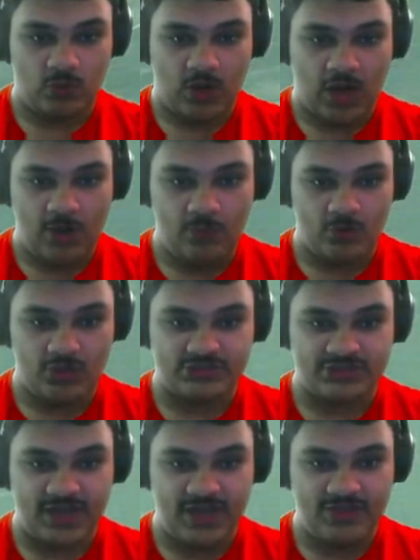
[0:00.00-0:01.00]
I
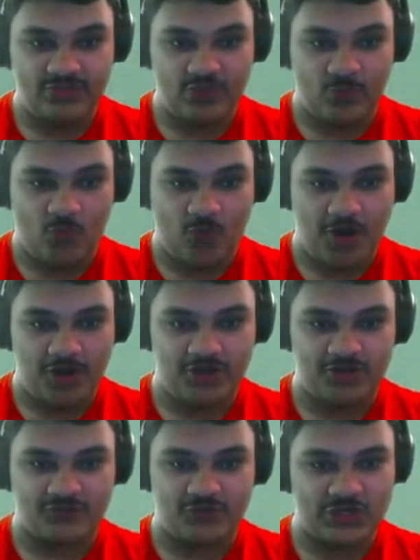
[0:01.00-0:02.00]
was in the
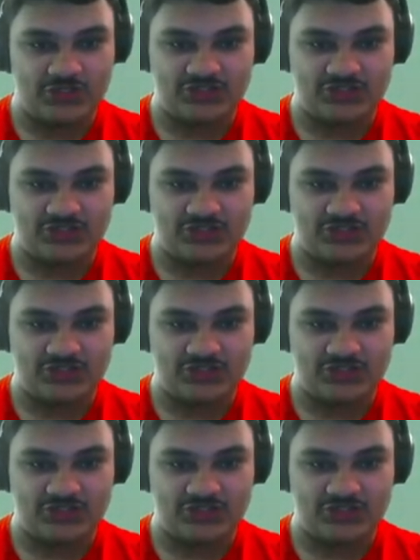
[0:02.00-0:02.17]
water for a